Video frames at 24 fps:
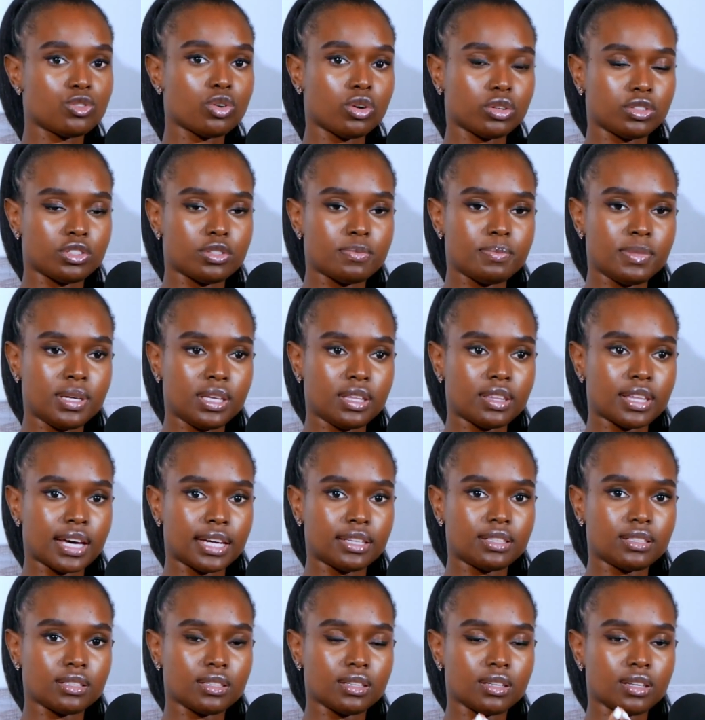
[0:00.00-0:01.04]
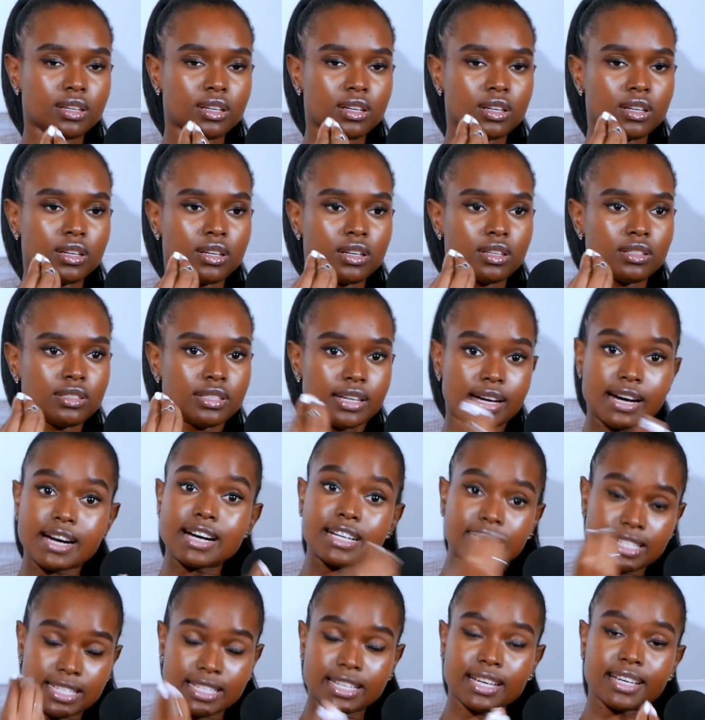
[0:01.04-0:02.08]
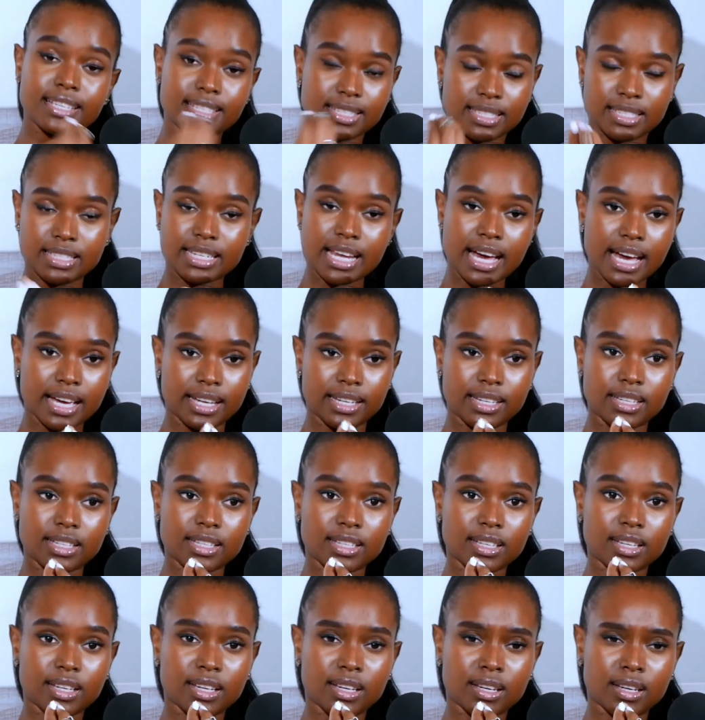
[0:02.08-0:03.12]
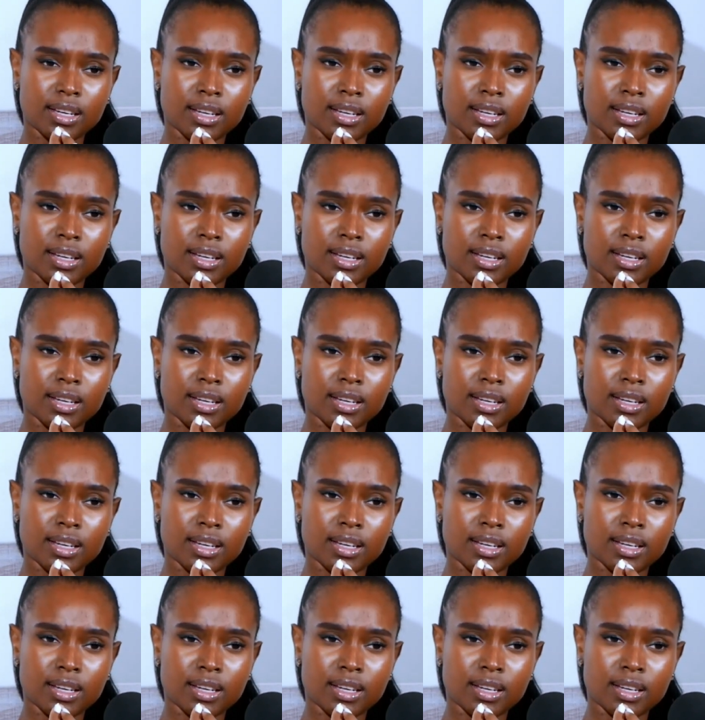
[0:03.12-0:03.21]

taught me that to understand